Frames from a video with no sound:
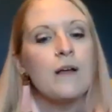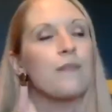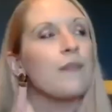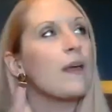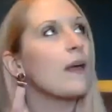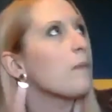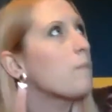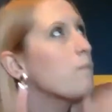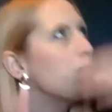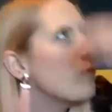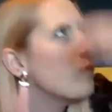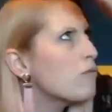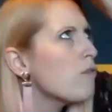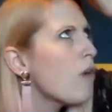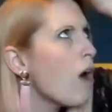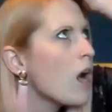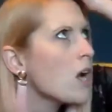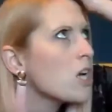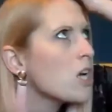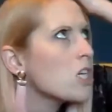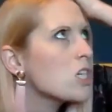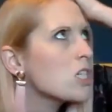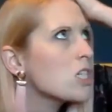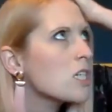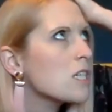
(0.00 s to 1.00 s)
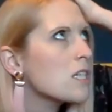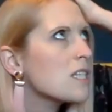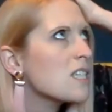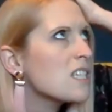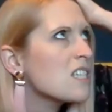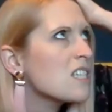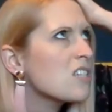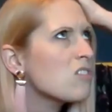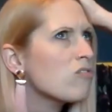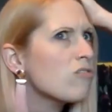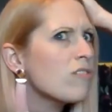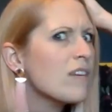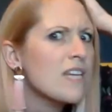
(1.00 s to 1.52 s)
they brushed a
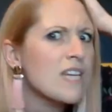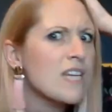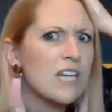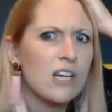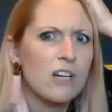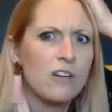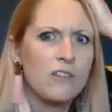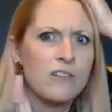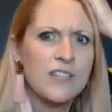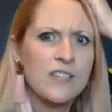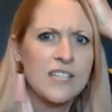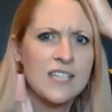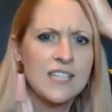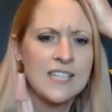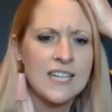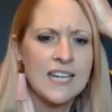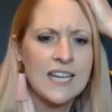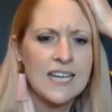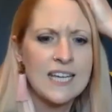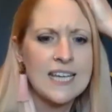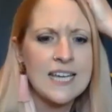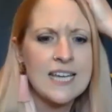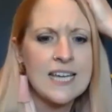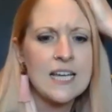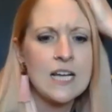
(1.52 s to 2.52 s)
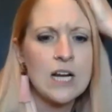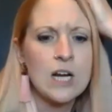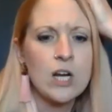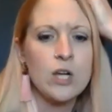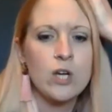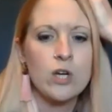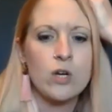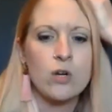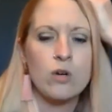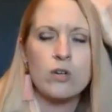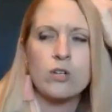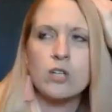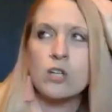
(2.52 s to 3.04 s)
streak of sticky
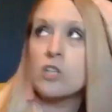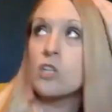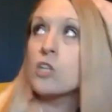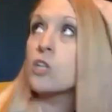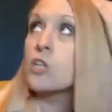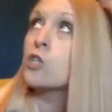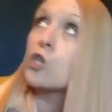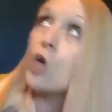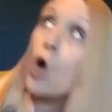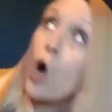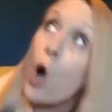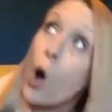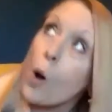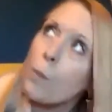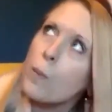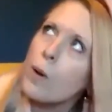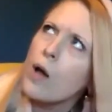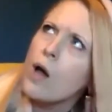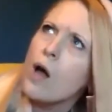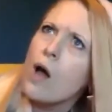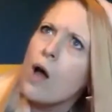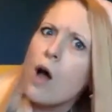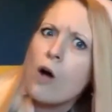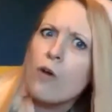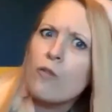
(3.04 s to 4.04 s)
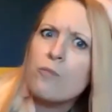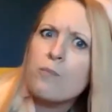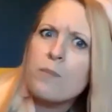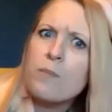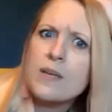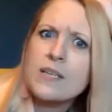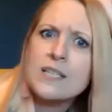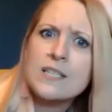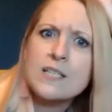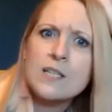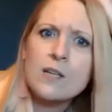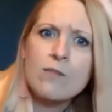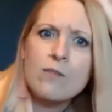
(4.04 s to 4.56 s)
glue to the top of
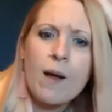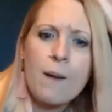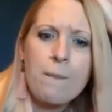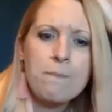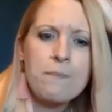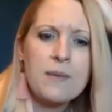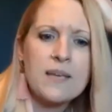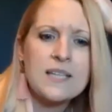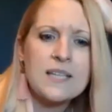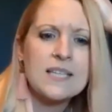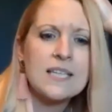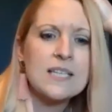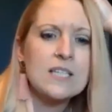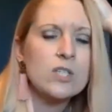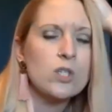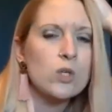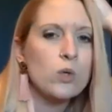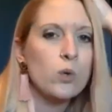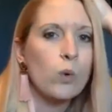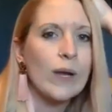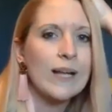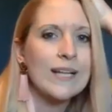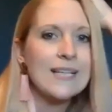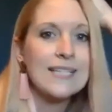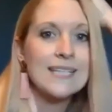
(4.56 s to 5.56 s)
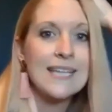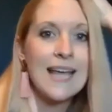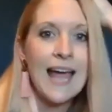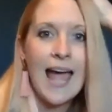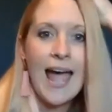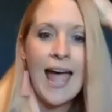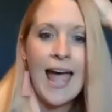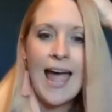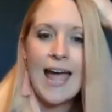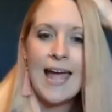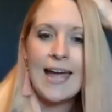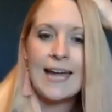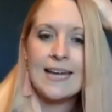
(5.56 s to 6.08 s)
Mr. and Mrs. Twit's
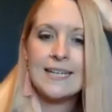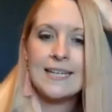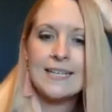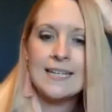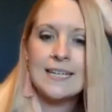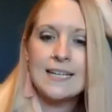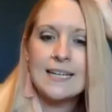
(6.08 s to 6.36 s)
head.